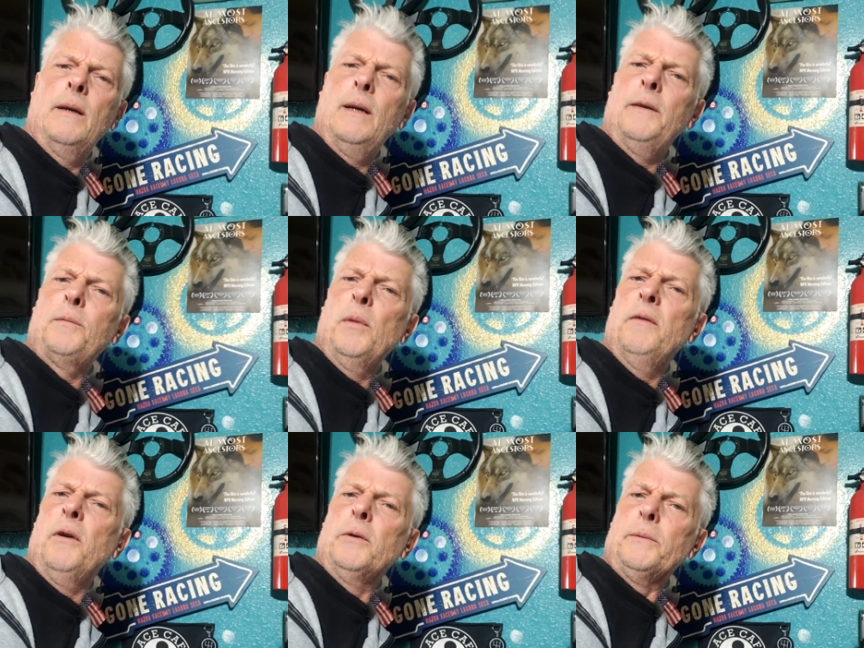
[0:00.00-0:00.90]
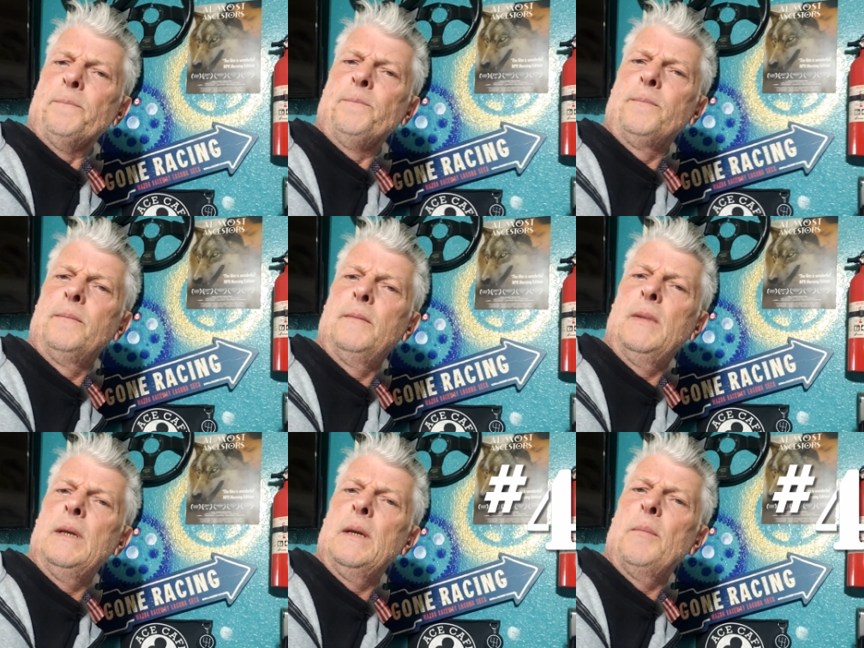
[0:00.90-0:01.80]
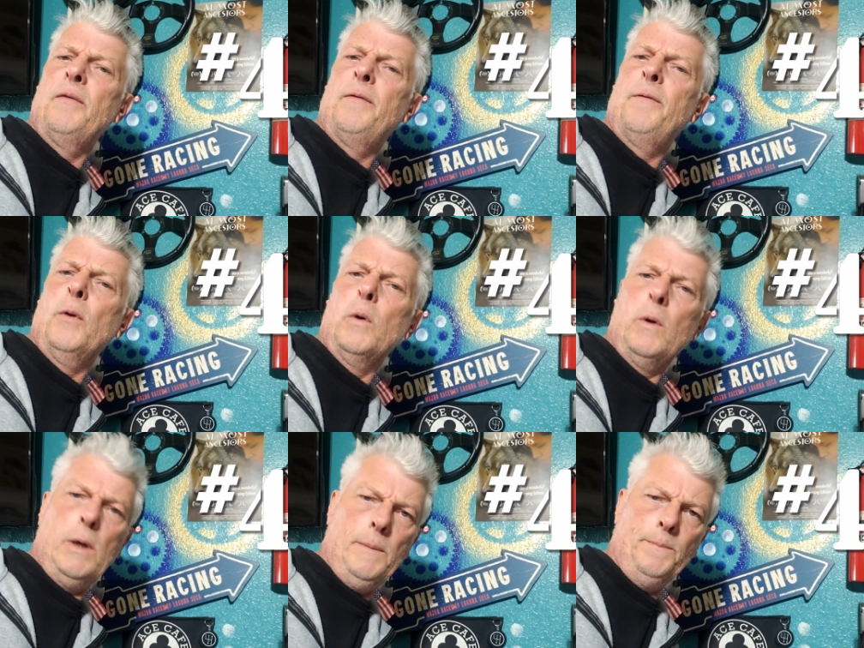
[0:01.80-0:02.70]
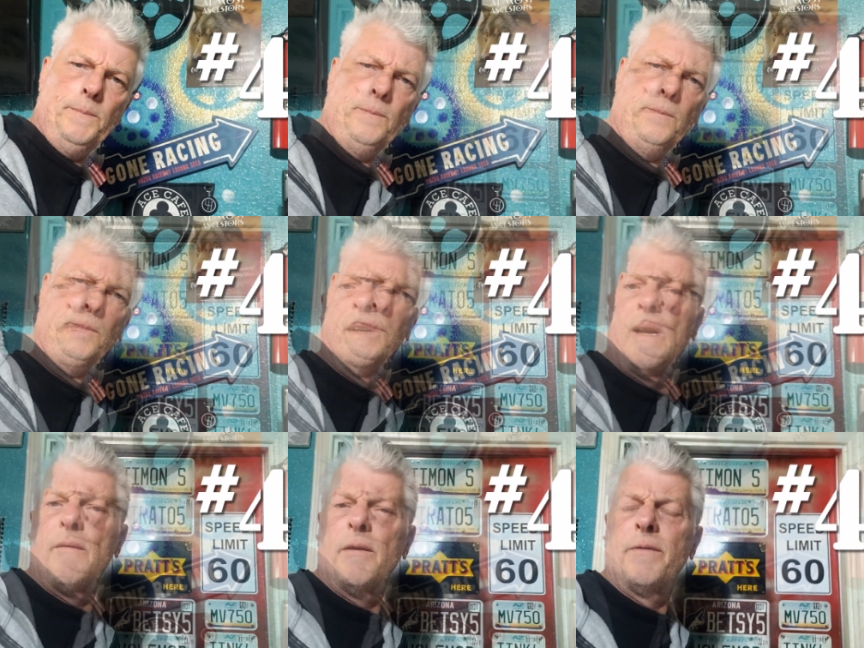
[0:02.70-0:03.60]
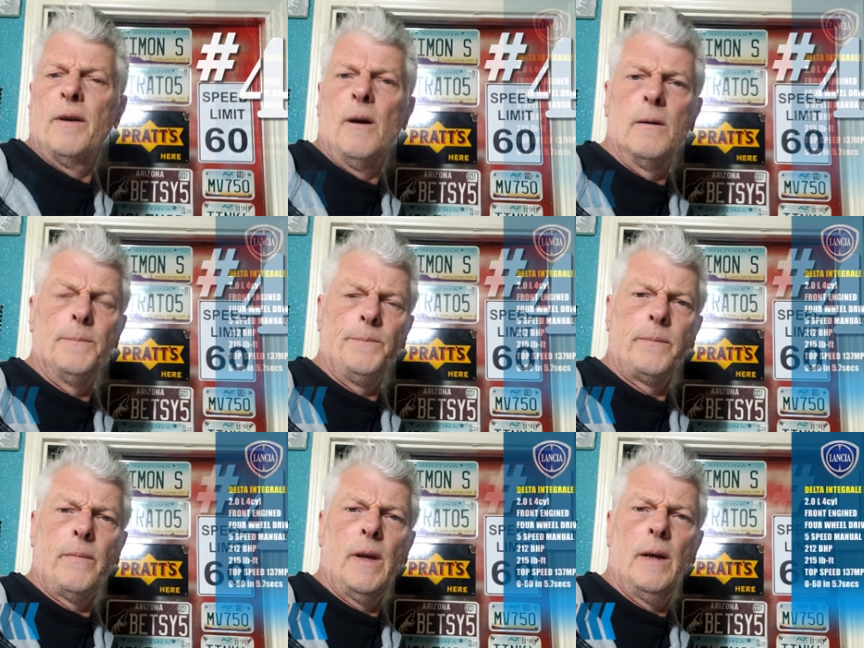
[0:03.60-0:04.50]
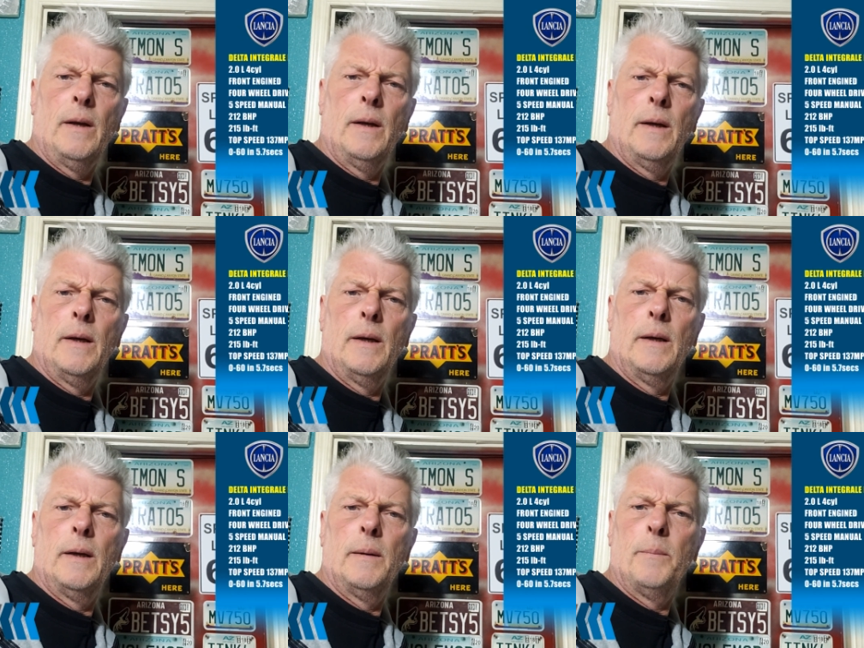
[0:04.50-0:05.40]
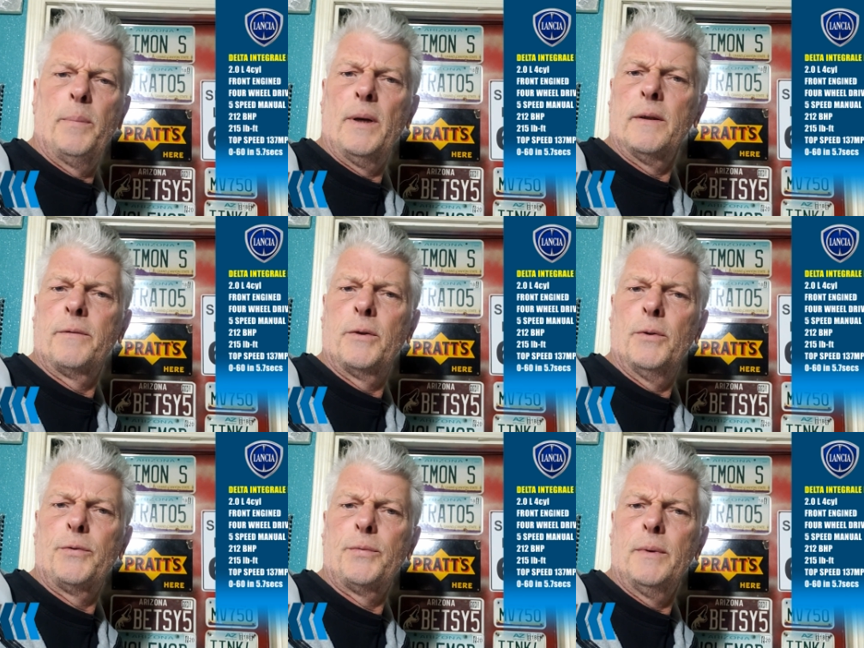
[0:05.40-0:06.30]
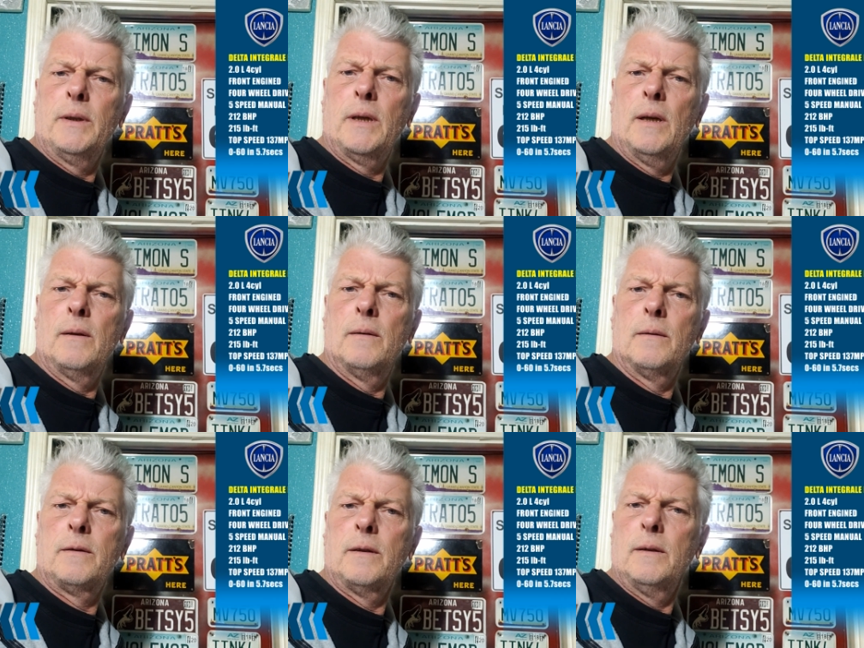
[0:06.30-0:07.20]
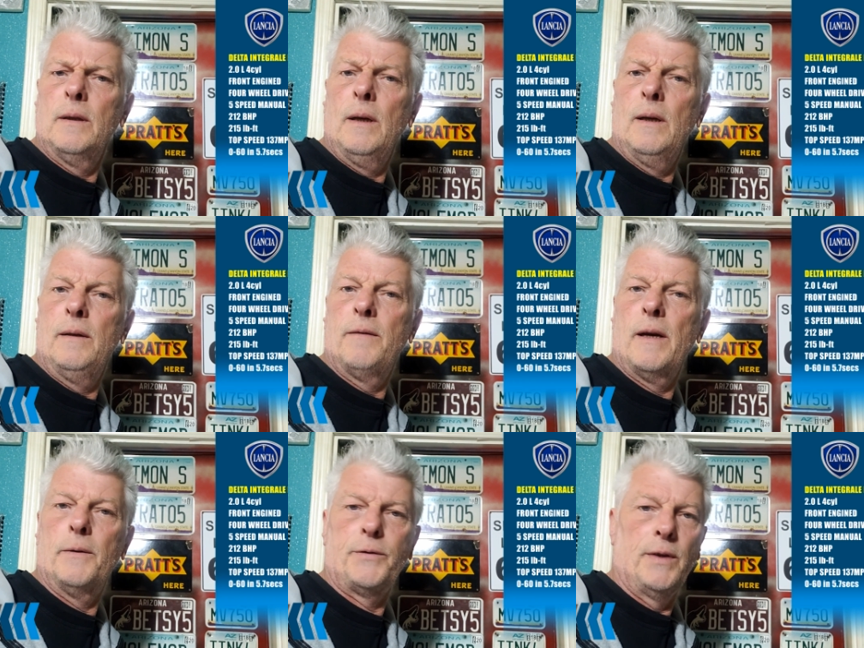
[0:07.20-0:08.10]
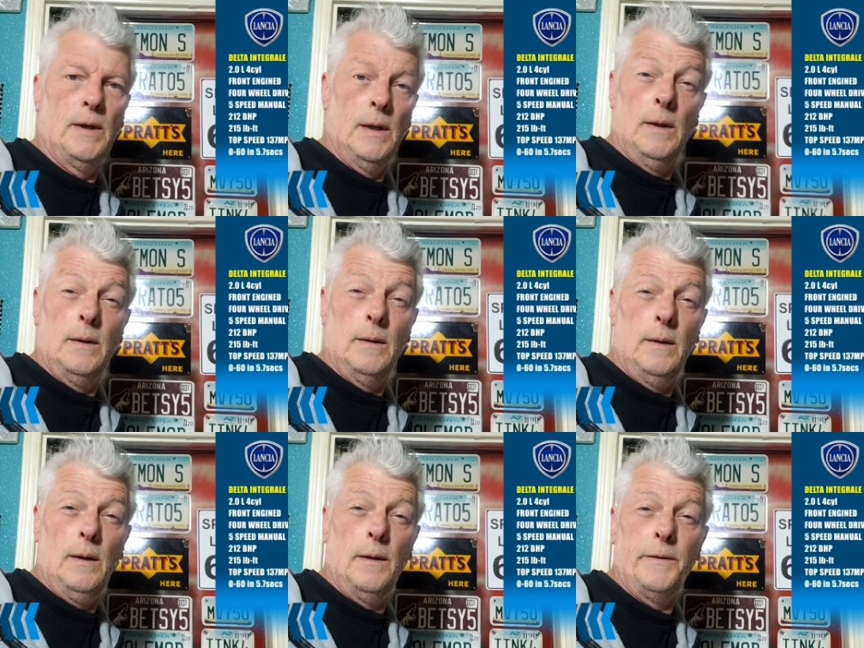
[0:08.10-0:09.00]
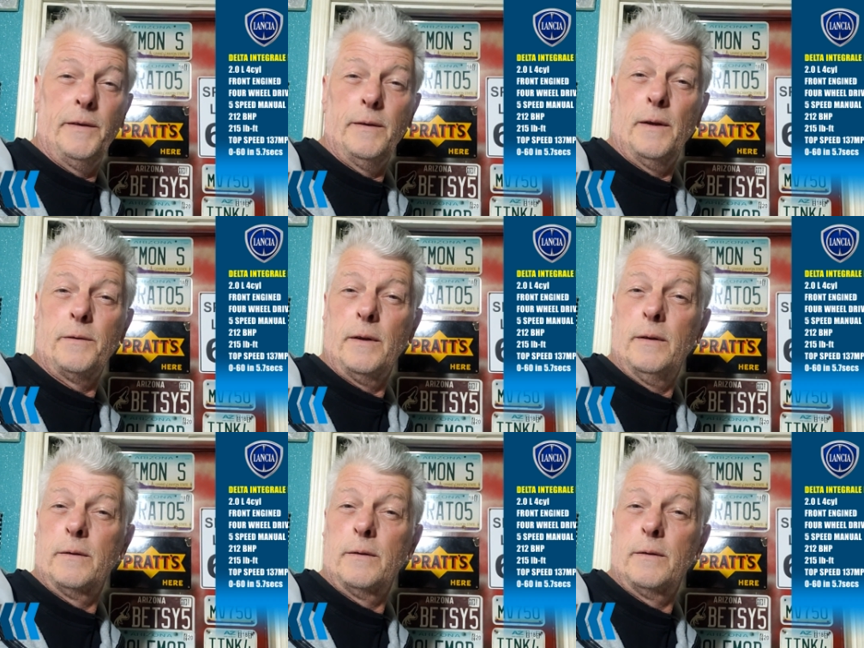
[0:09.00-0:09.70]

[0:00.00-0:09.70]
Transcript: Uh, let's move on. Number four. Didn't have it for long, uh, but of course, we cannot leave out the Lancia Delta